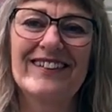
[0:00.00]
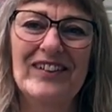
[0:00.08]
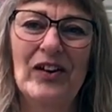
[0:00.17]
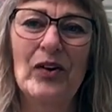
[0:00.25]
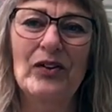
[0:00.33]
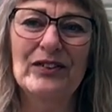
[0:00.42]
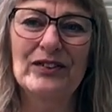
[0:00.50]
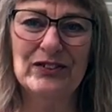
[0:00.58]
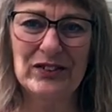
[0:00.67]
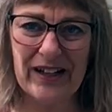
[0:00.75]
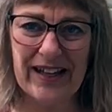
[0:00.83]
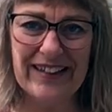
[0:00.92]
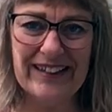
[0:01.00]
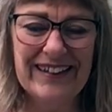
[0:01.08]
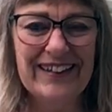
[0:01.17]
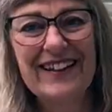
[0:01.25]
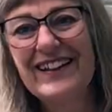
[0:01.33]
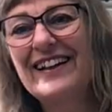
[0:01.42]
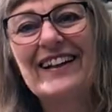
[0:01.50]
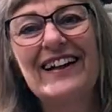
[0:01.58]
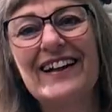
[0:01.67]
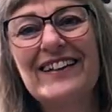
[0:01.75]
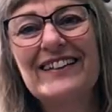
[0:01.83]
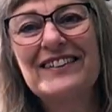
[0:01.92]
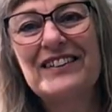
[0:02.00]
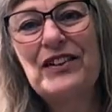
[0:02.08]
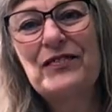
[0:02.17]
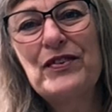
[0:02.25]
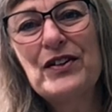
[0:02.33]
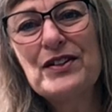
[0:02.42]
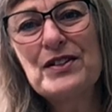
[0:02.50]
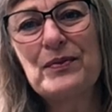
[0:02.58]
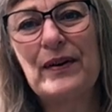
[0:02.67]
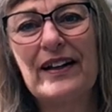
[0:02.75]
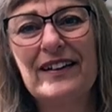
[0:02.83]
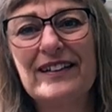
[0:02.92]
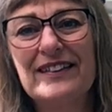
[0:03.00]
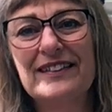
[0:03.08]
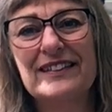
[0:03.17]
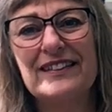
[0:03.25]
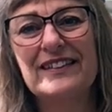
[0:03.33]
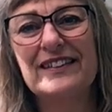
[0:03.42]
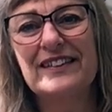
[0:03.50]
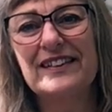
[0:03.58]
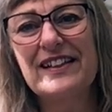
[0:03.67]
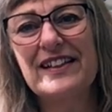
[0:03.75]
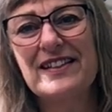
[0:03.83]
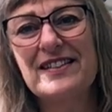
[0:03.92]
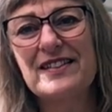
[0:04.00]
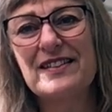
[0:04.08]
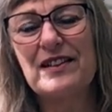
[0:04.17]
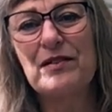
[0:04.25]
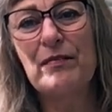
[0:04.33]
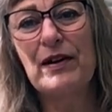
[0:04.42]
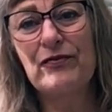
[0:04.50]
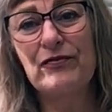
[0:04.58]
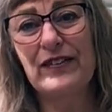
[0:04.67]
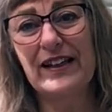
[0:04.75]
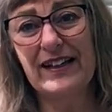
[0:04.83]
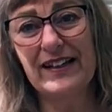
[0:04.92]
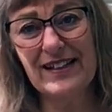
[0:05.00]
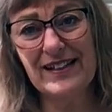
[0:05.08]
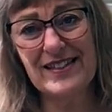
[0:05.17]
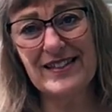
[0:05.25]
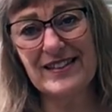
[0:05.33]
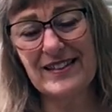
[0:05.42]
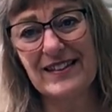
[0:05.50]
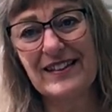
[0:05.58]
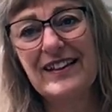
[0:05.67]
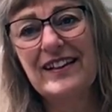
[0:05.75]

on today, and the first one is my Felix